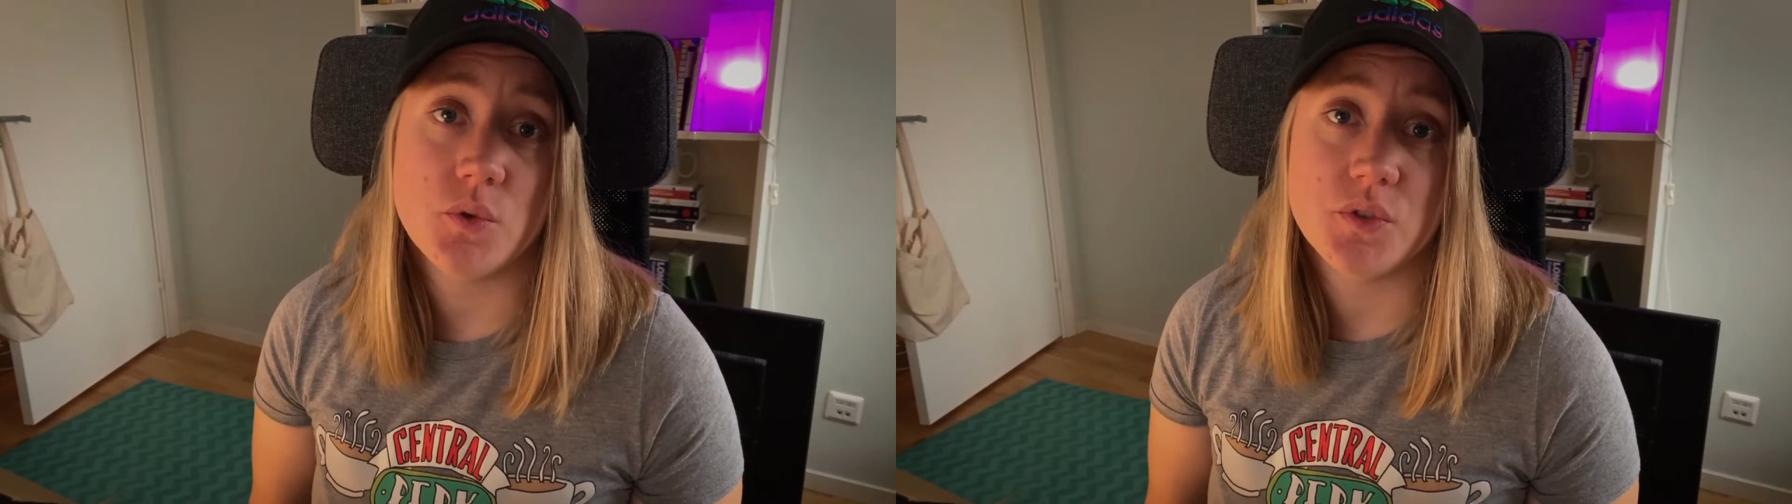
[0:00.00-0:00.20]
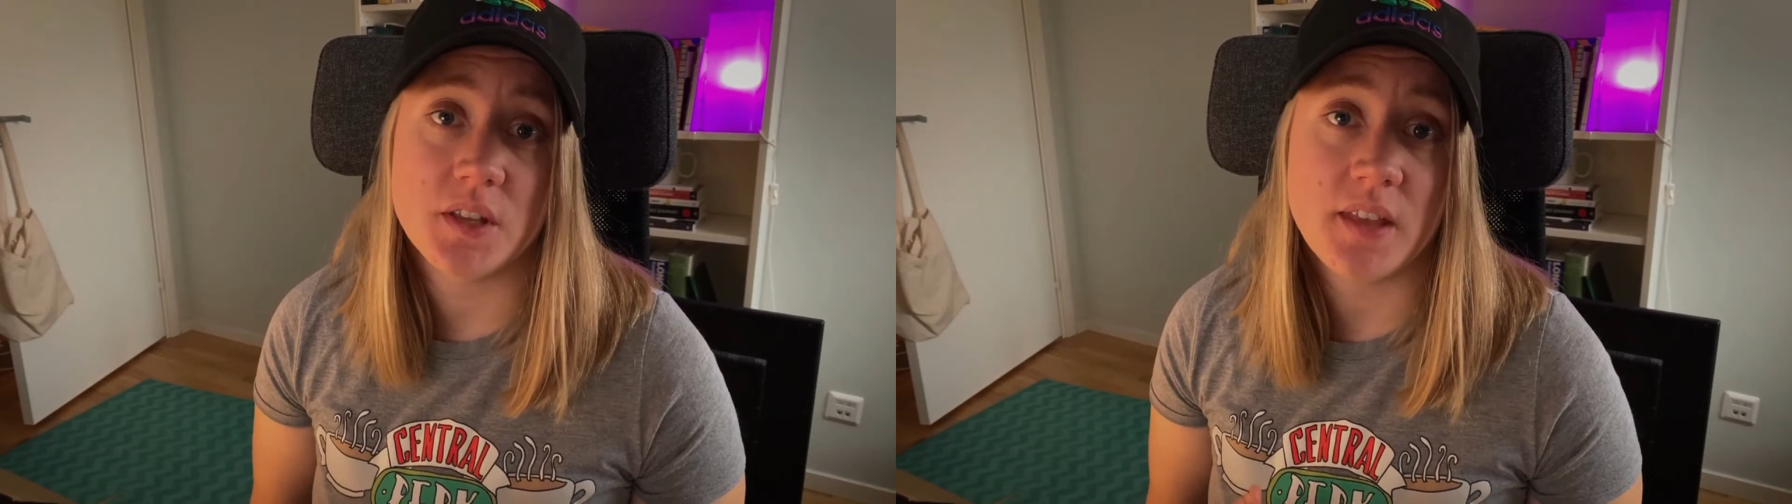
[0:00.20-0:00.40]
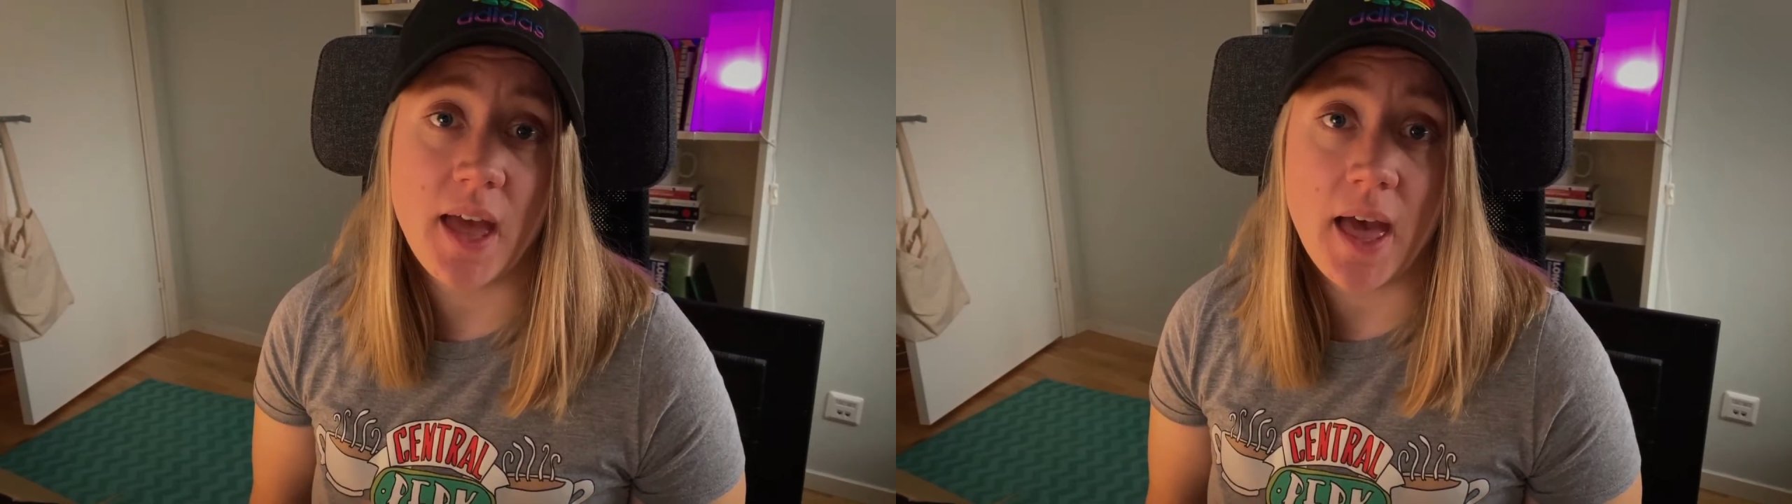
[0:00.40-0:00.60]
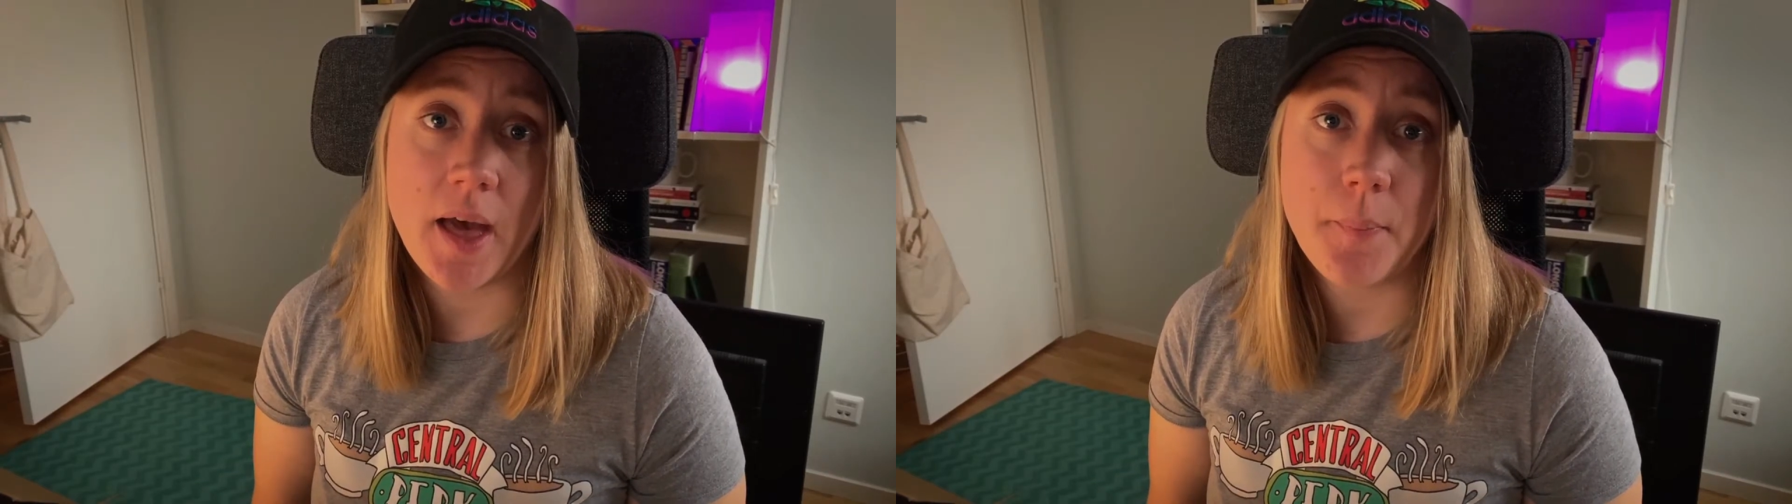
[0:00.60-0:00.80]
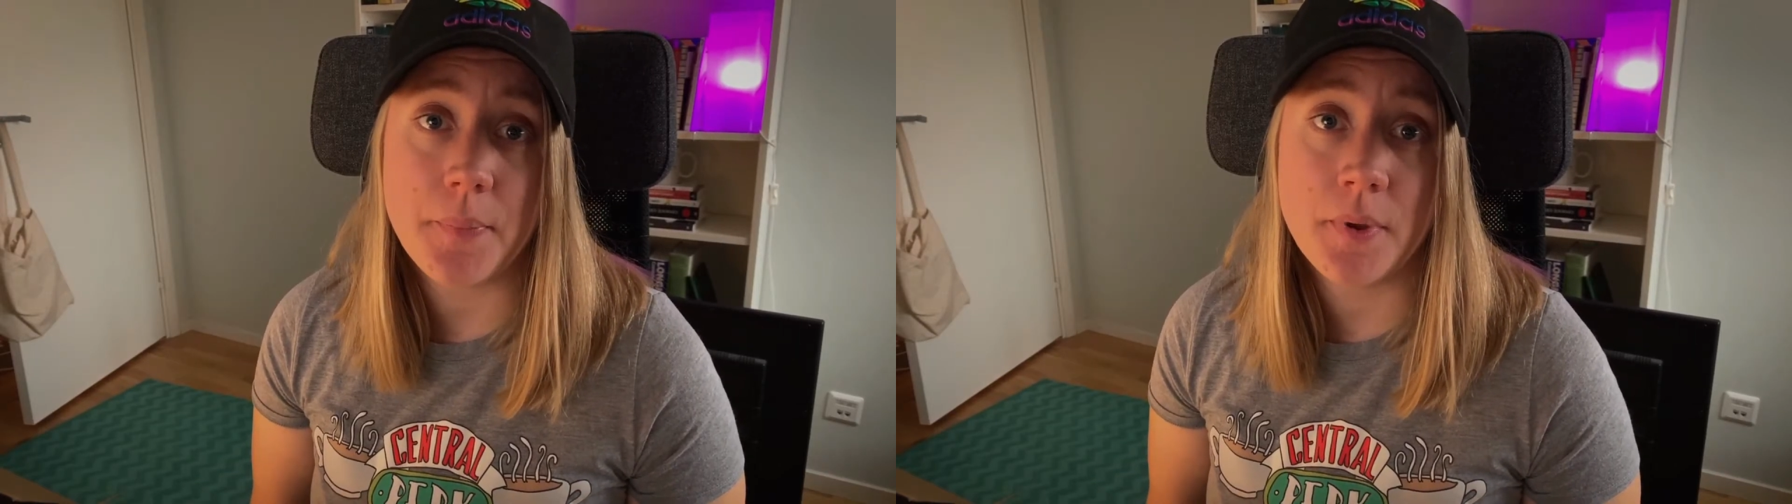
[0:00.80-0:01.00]
using the
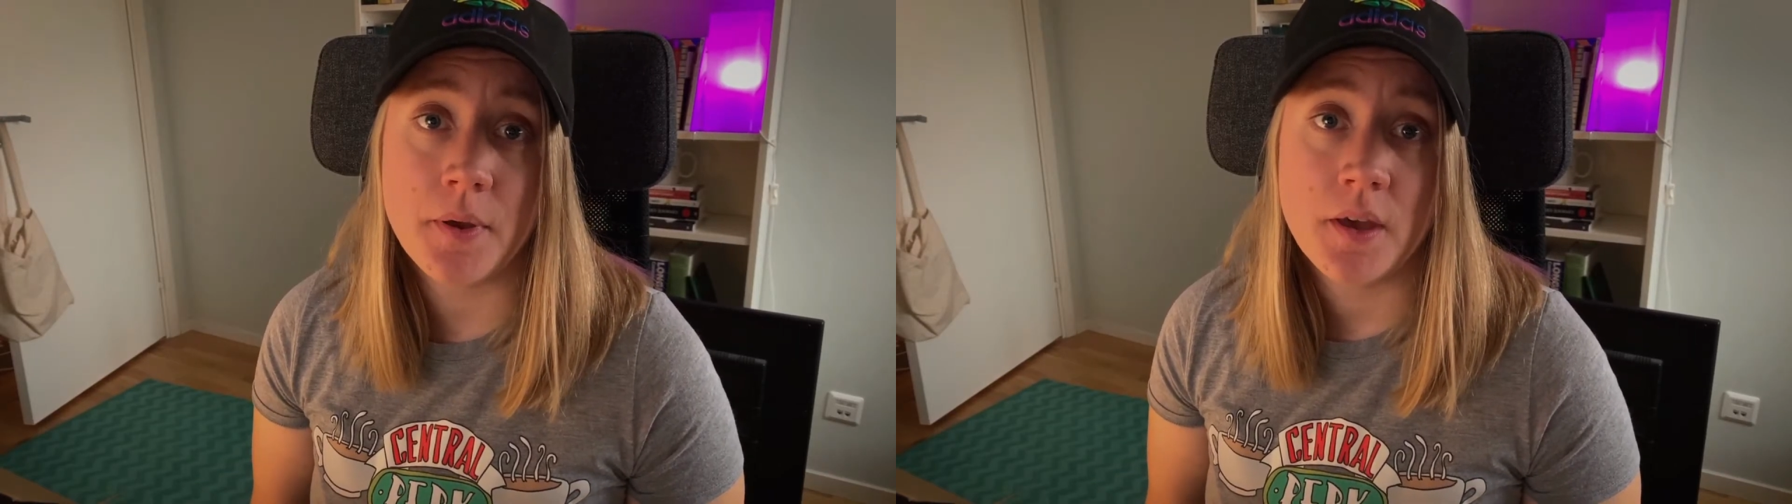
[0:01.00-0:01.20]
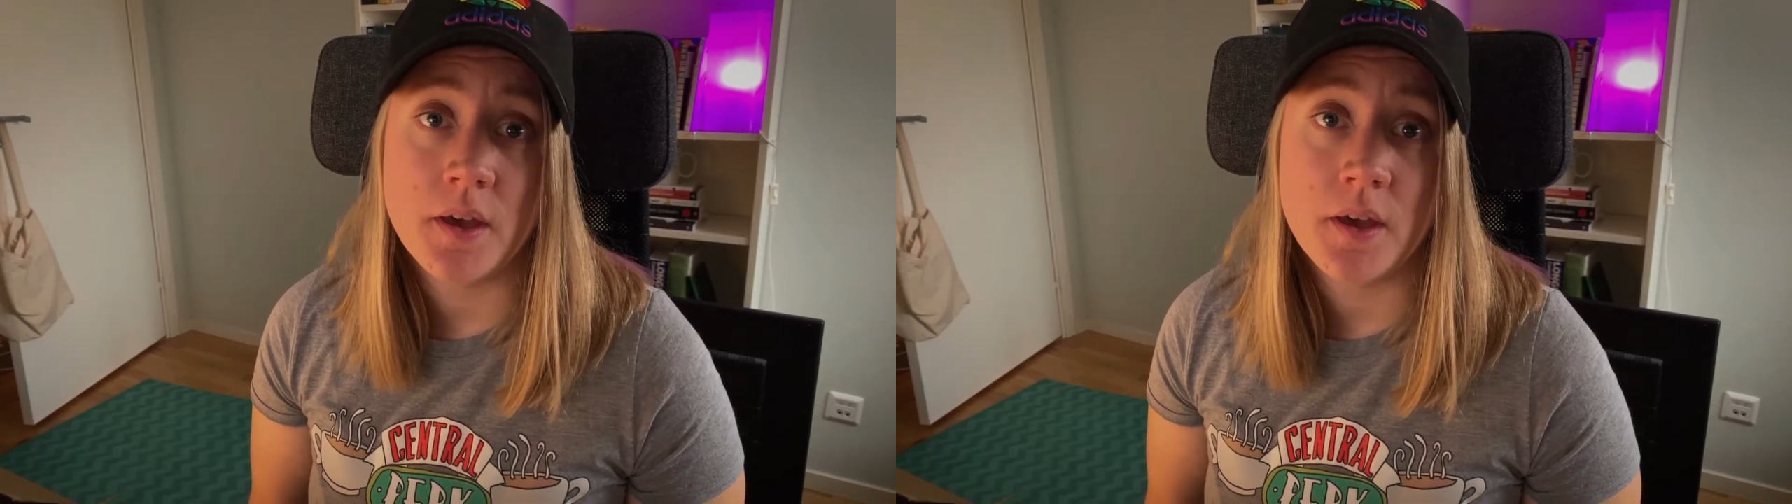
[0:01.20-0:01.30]
app,